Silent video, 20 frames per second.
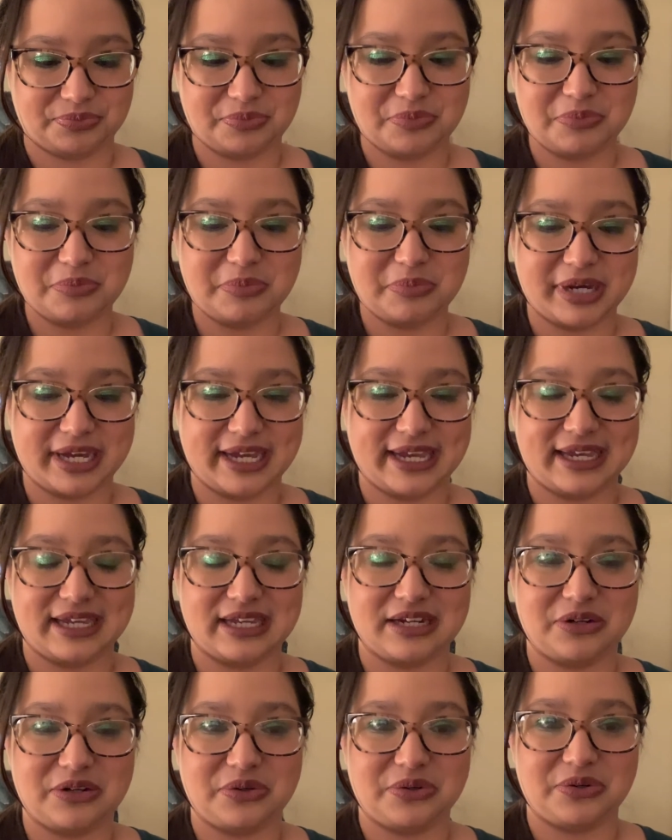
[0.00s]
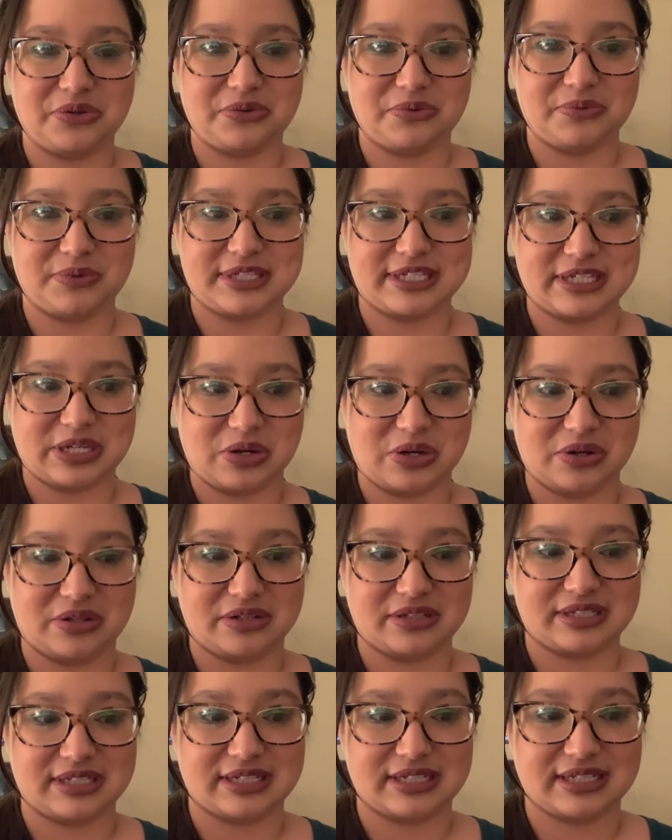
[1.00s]
but what's it
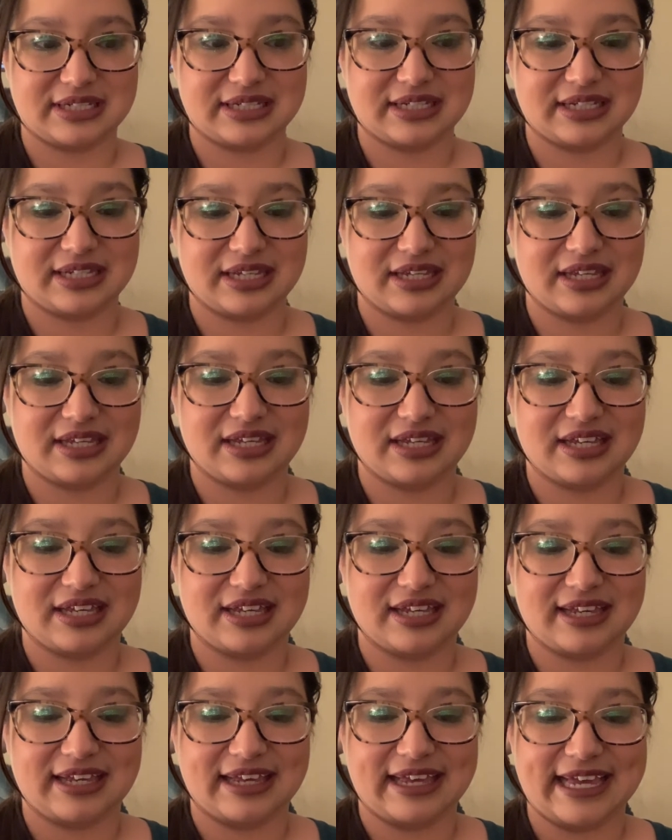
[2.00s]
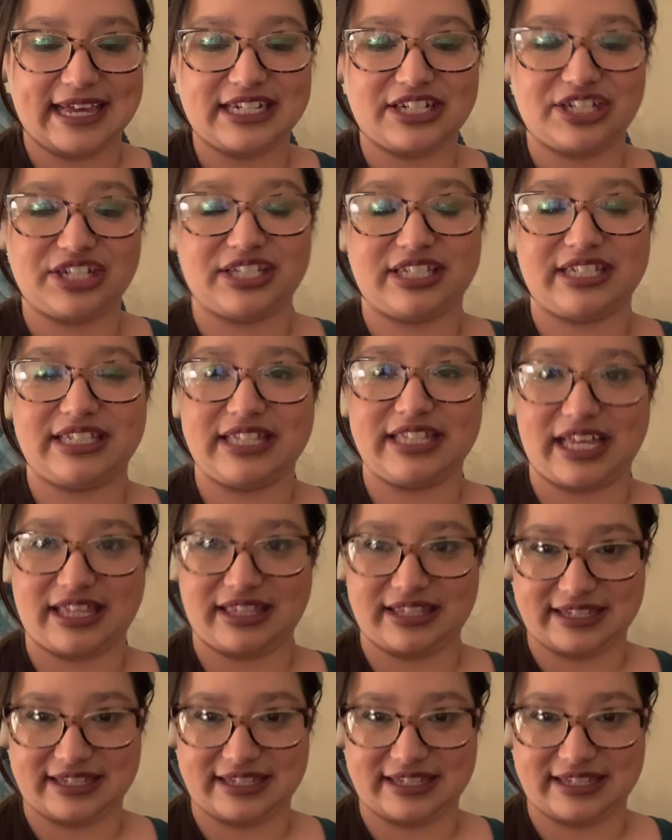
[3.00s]
called, it's just not the